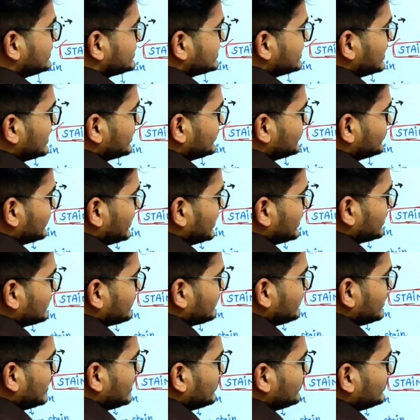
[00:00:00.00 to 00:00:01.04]
that's why
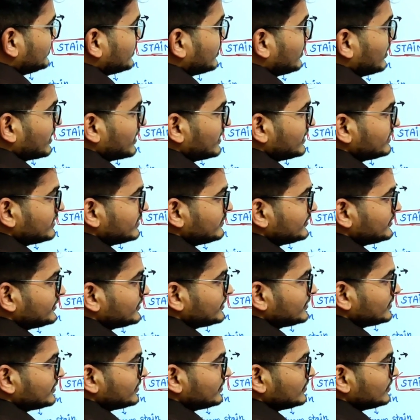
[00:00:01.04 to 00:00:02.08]
we are using organisms.
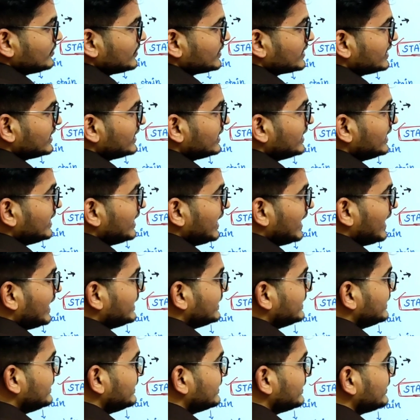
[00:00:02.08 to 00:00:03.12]
Okay,
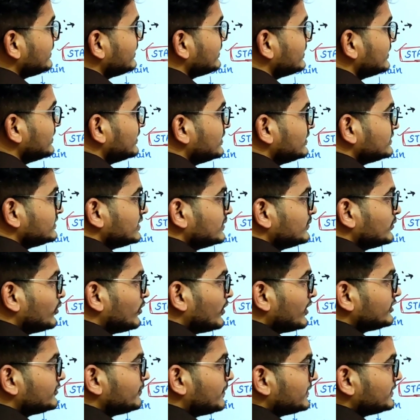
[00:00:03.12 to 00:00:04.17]
and here the
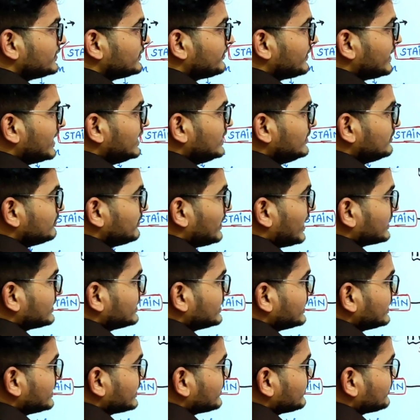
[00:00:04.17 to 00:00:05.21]
more specified,
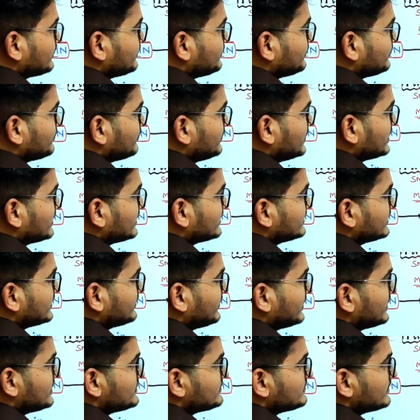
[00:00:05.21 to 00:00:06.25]
bacteria, because the
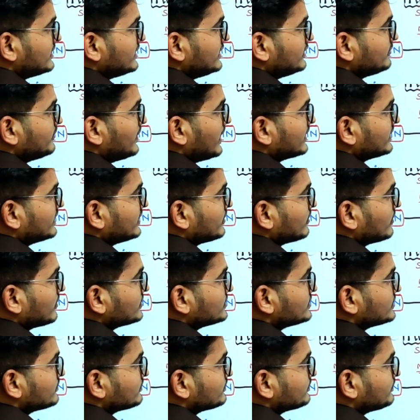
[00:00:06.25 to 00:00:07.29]
first one is
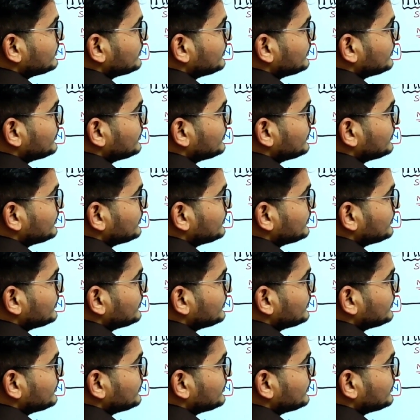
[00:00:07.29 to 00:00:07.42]
bacteriology.